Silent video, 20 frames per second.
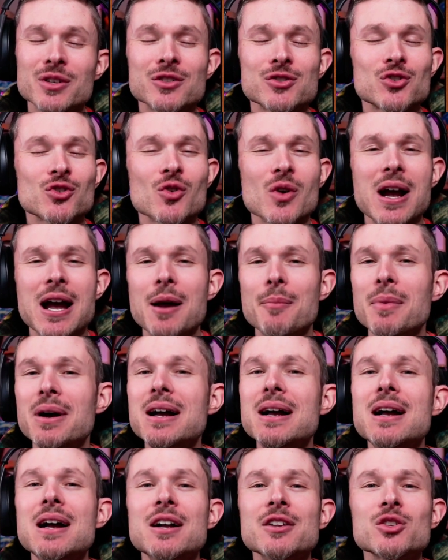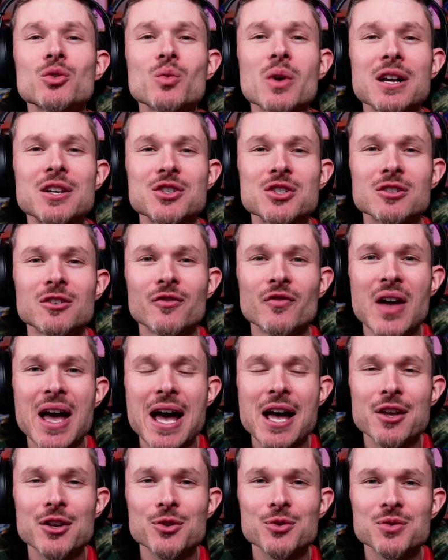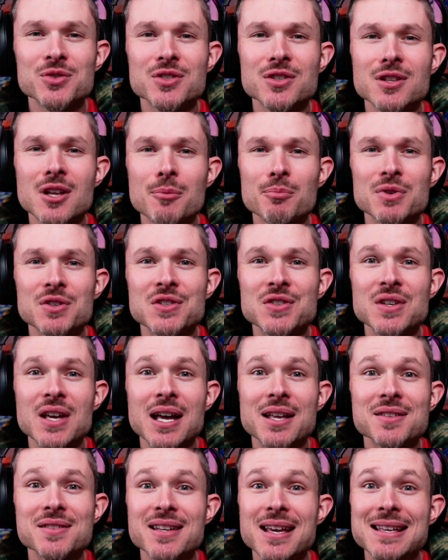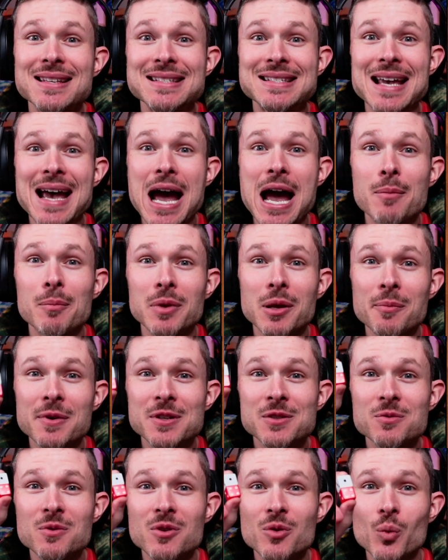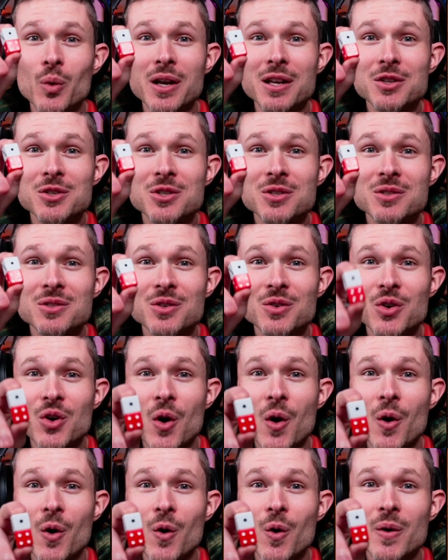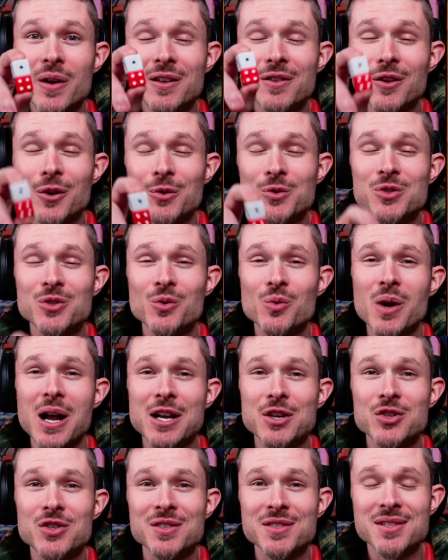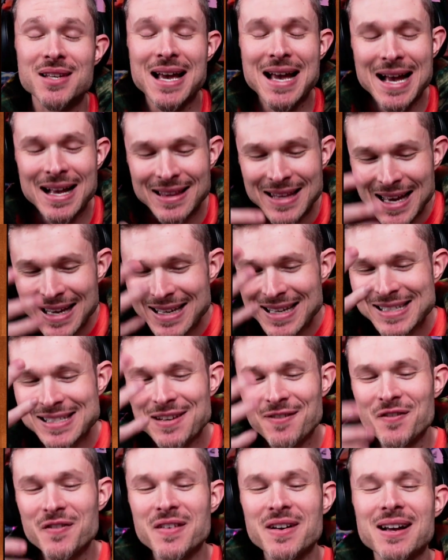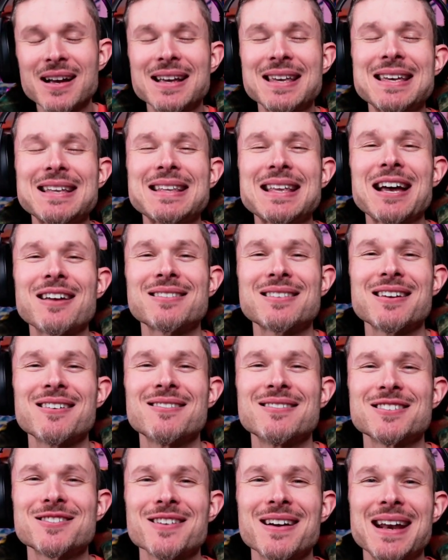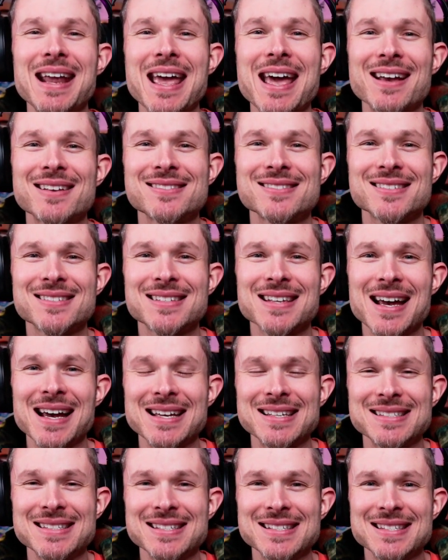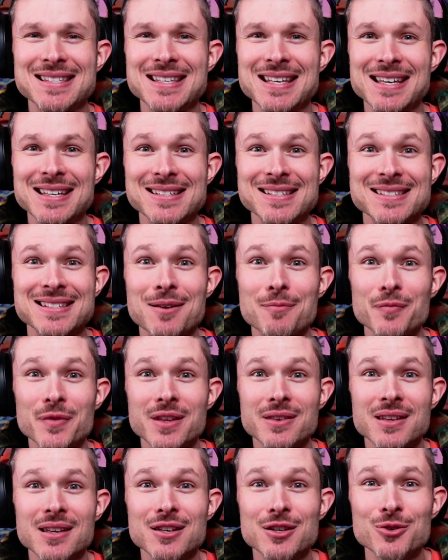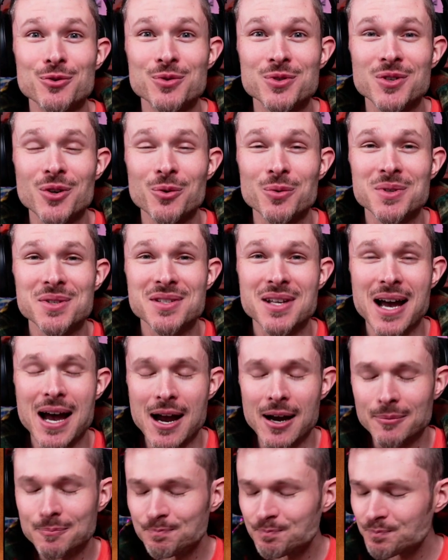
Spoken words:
ascribe directional values to number sets and time limits with which to go in those directions. That is if getting out there and trying to exercise this thing is something that you so desire.